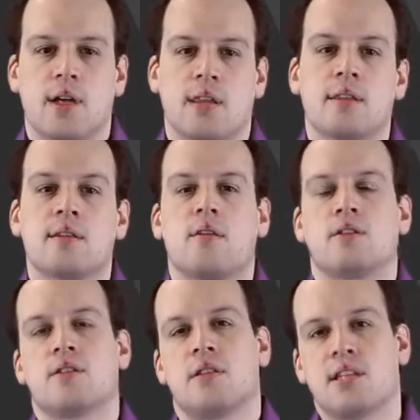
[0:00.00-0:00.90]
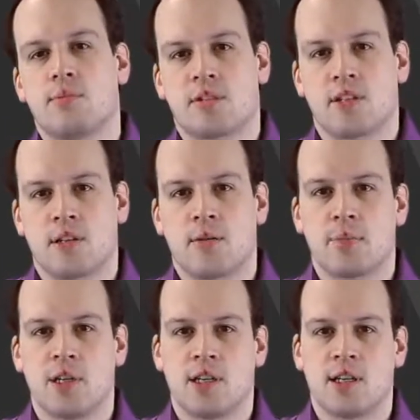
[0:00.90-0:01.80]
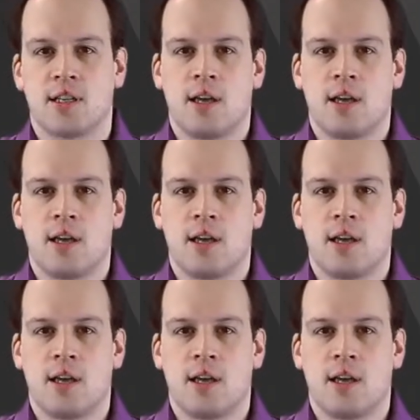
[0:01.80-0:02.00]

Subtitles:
and also this was accompanied